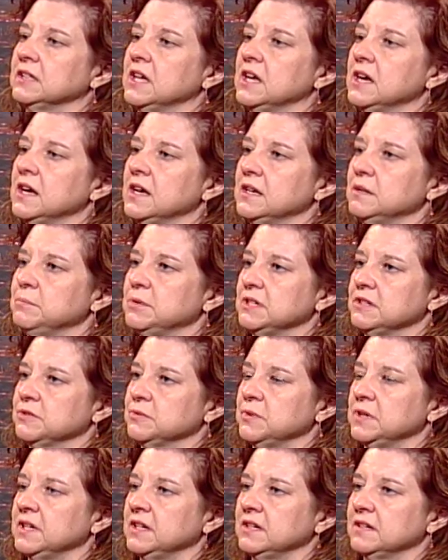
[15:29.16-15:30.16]
line
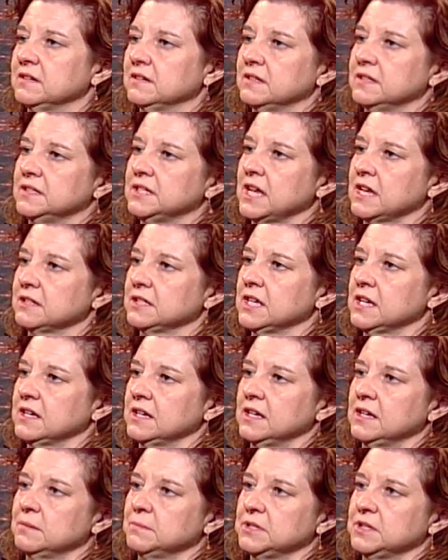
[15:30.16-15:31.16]
between
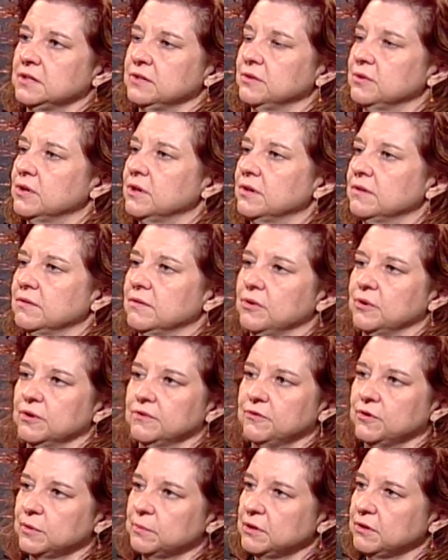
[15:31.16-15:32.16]
downtown Hampton or
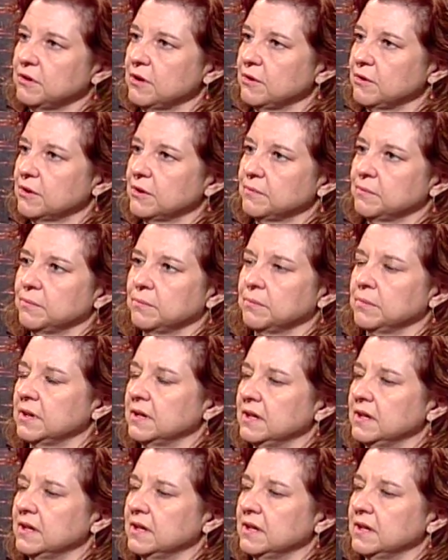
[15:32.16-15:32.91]
Fort Monroe, or